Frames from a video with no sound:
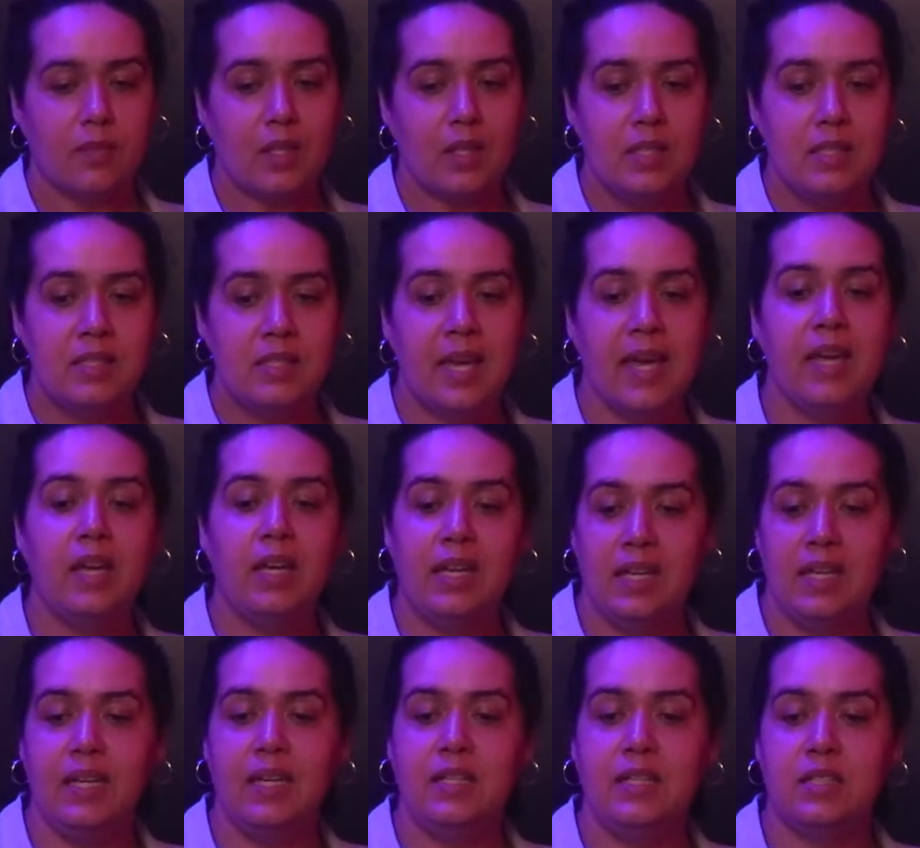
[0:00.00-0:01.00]
Take
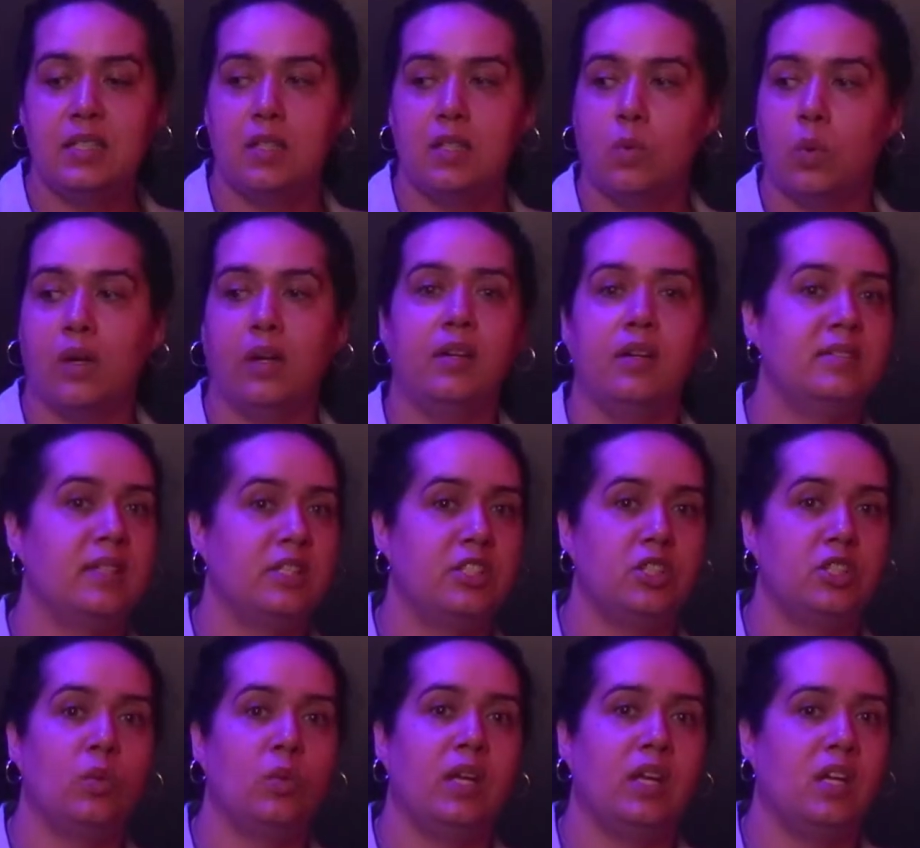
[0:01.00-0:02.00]
heed to the words that
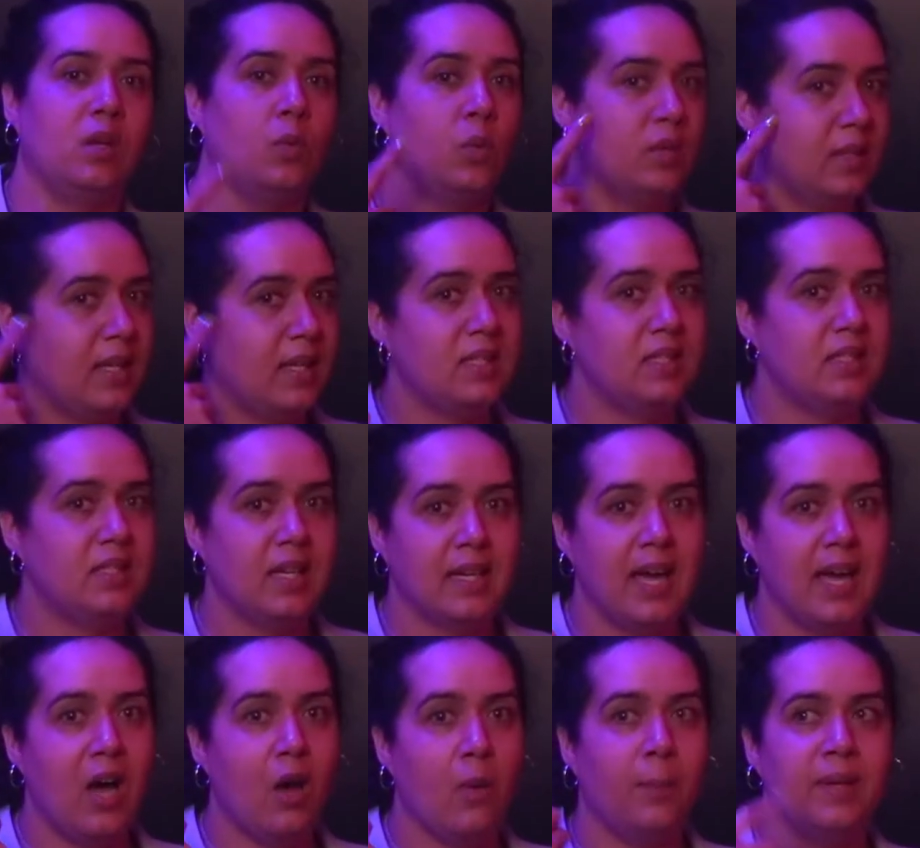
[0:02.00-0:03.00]
you hear when they stick
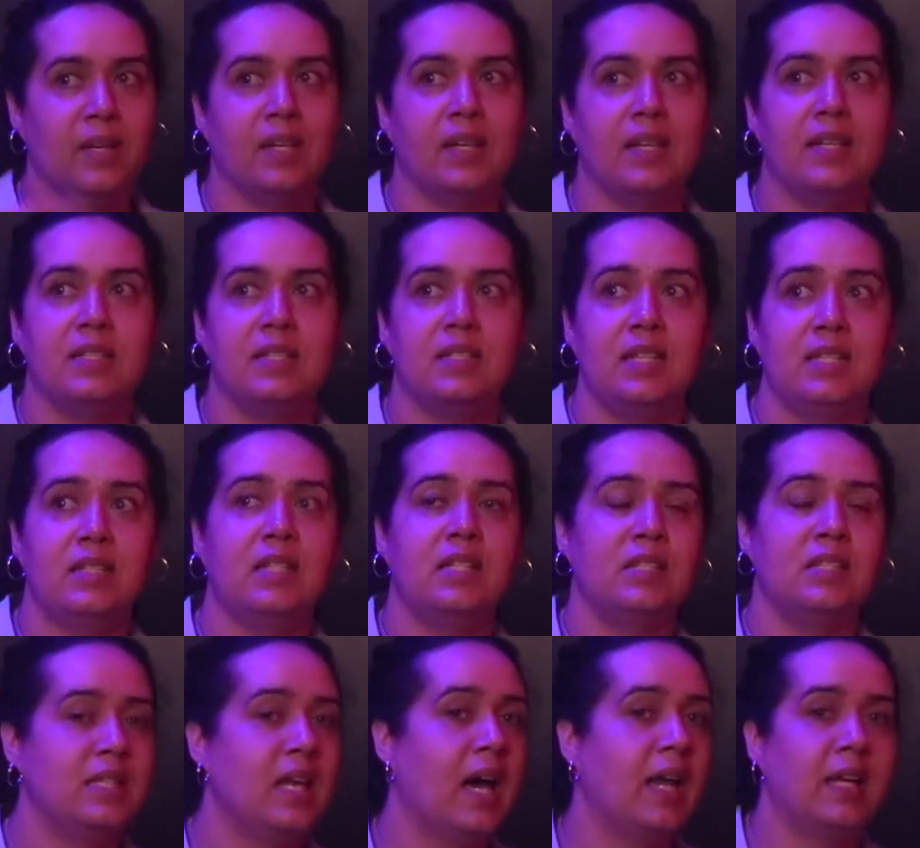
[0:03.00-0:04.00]
out, because this is
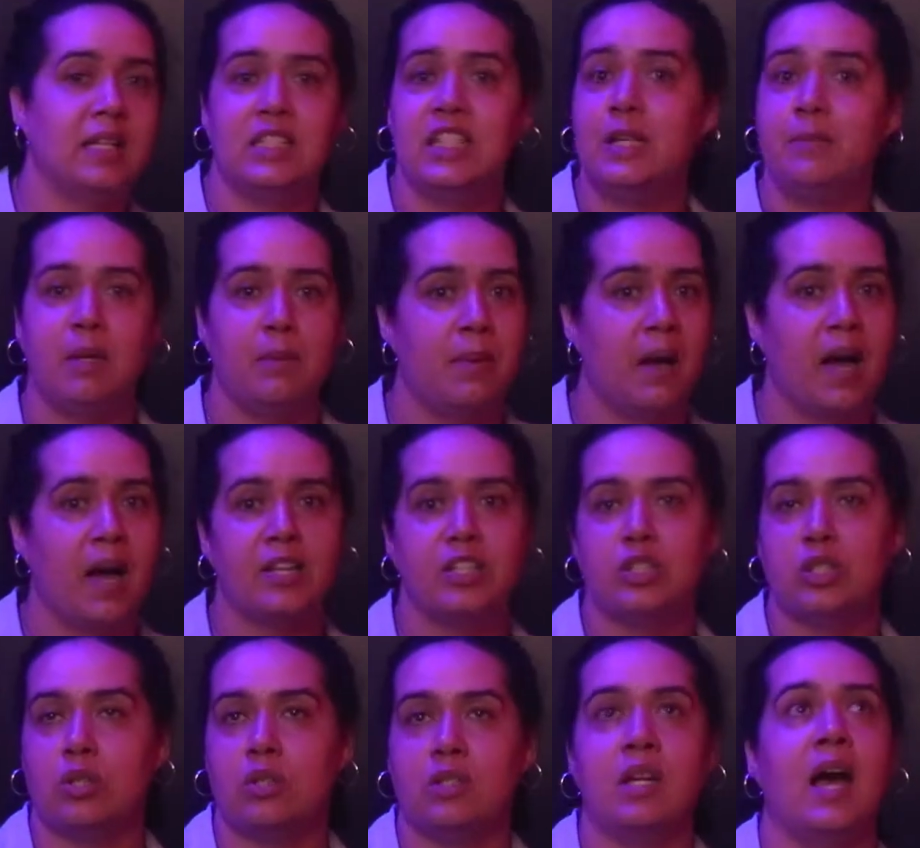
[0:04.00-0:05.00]
not a dummy
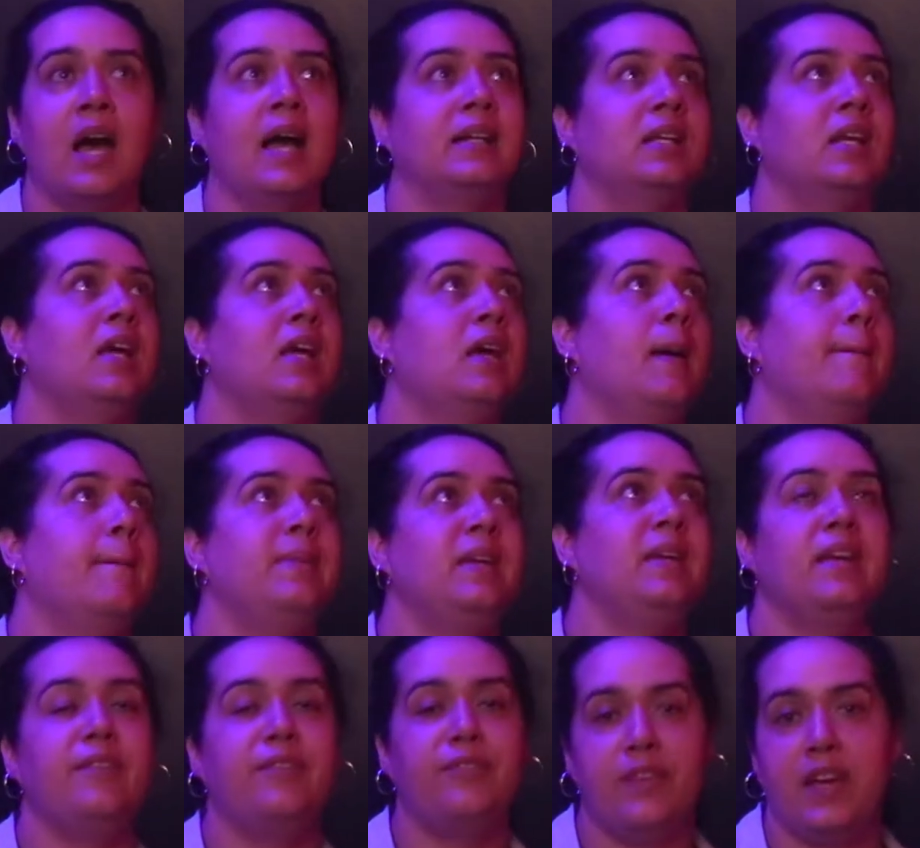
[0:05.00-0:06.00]
box. You're not
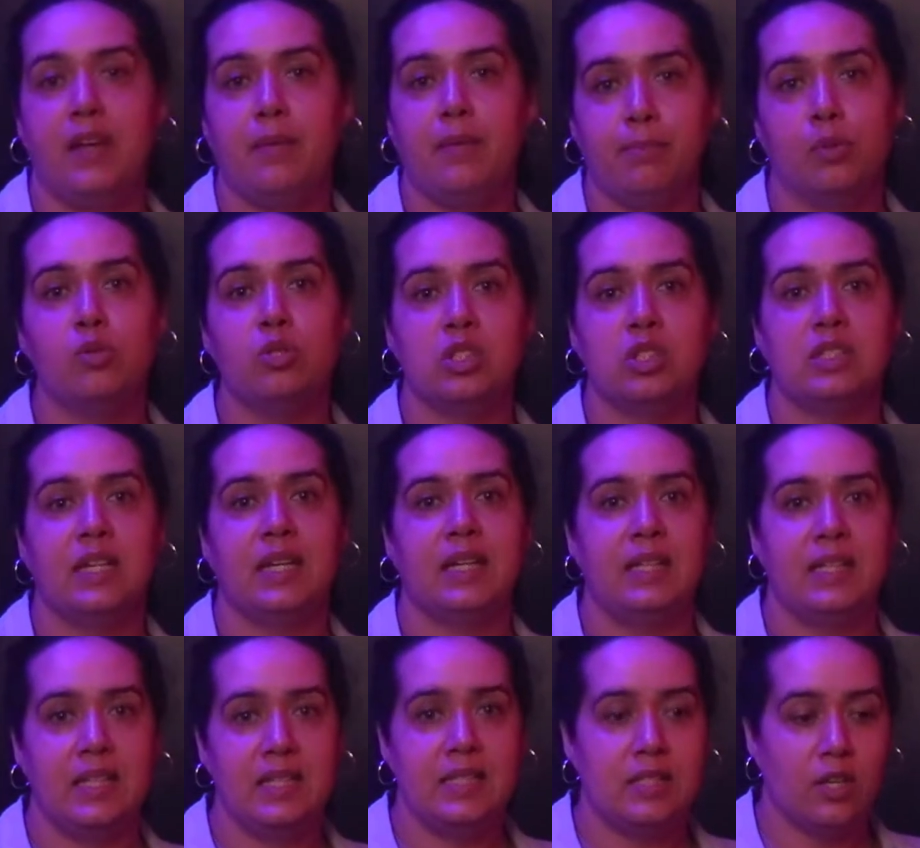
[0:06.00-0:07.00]
being fed
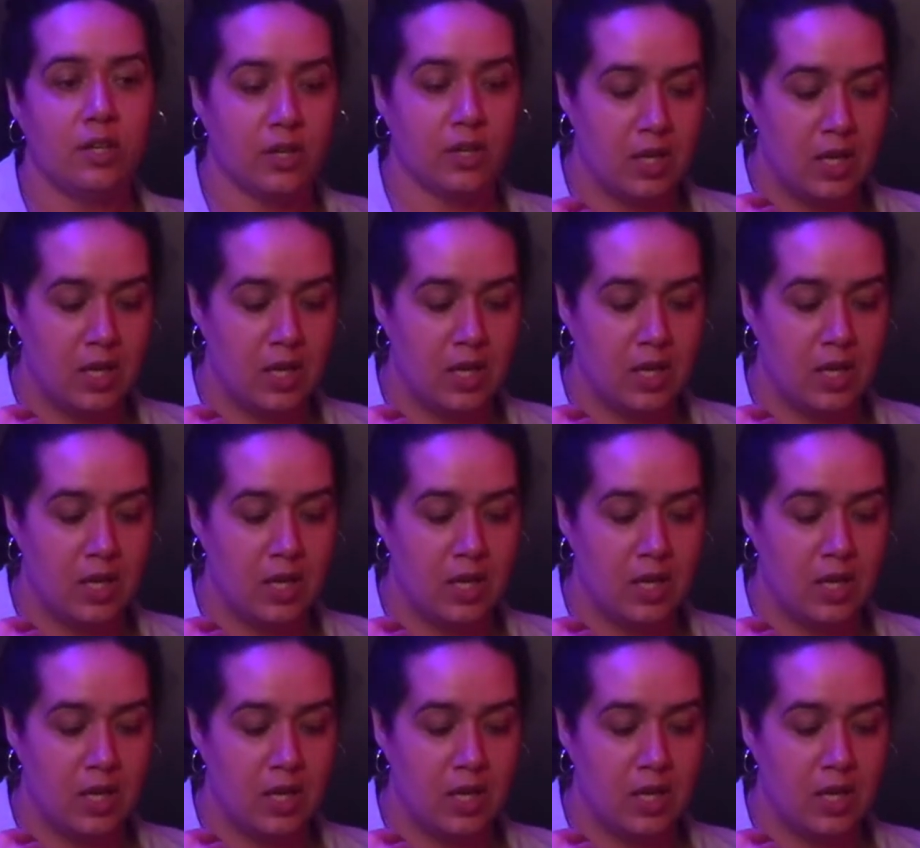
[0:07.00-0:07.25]
bullshit. These are